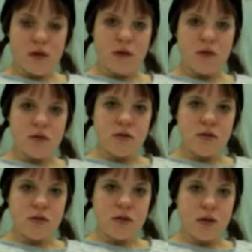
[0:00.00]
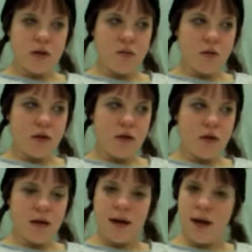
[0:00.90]
organs so they can read it
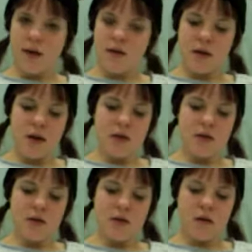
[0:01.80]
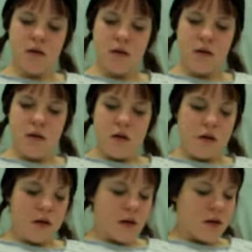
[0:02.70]
in a CAT scan and
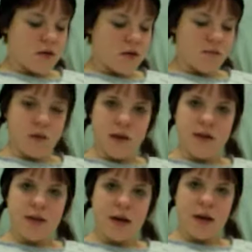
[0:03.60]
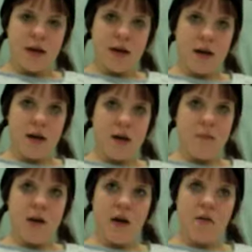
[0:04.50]
got some blood taken and had a
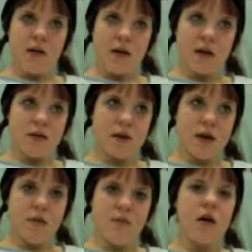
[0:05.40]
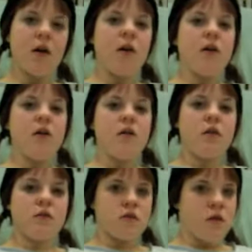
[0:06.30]
pelvic exam.
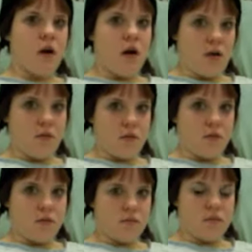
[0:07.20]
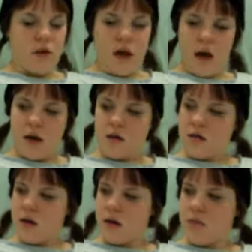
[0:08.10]
Those are awful.
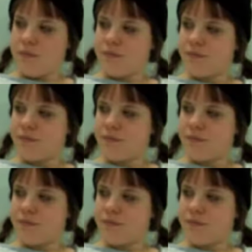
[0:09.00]
And um,